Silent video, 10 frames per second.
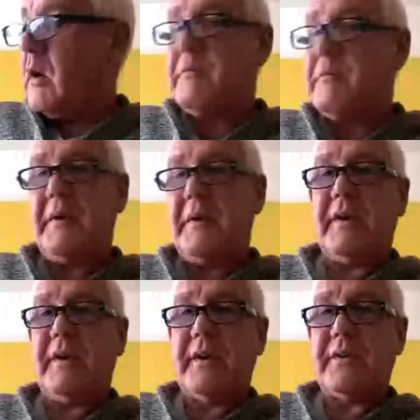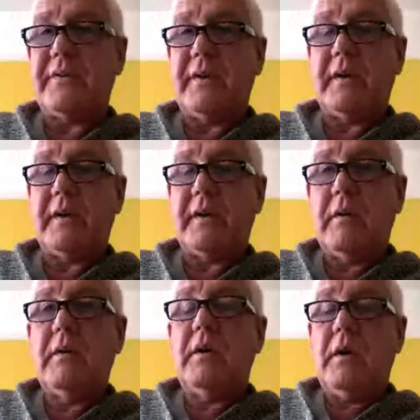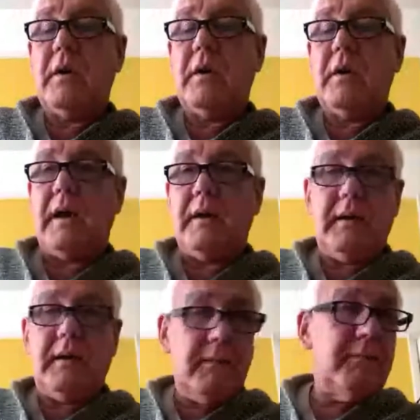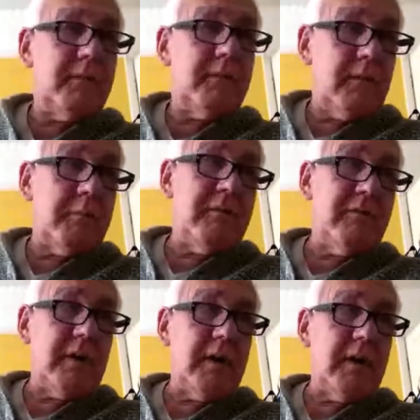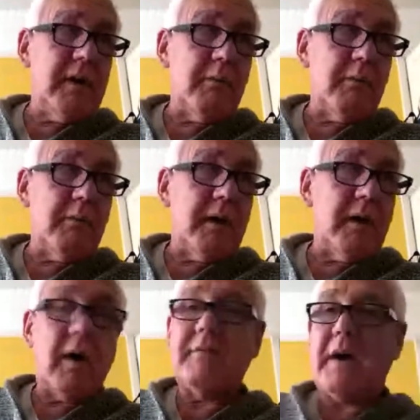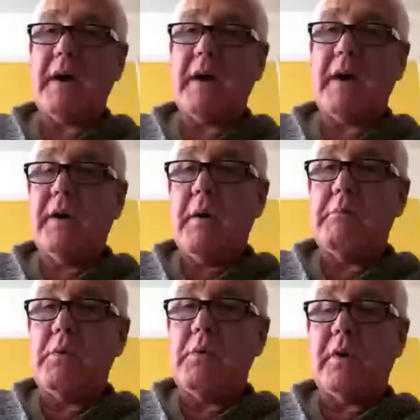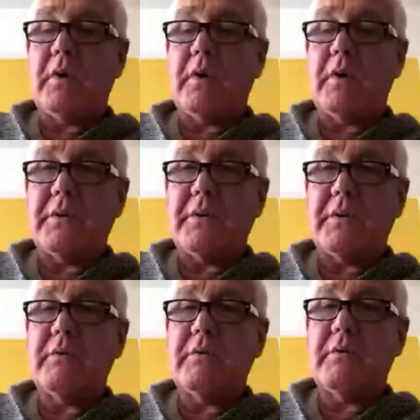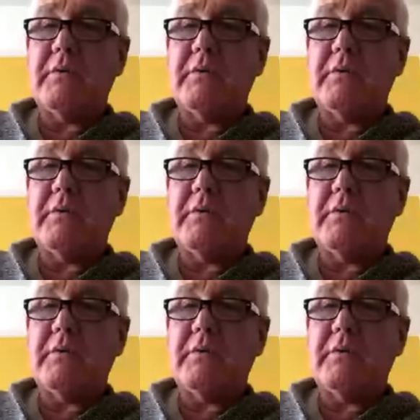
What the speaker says: I've been fantastic lately. I've been feeling a lot better. I've had more time to myself.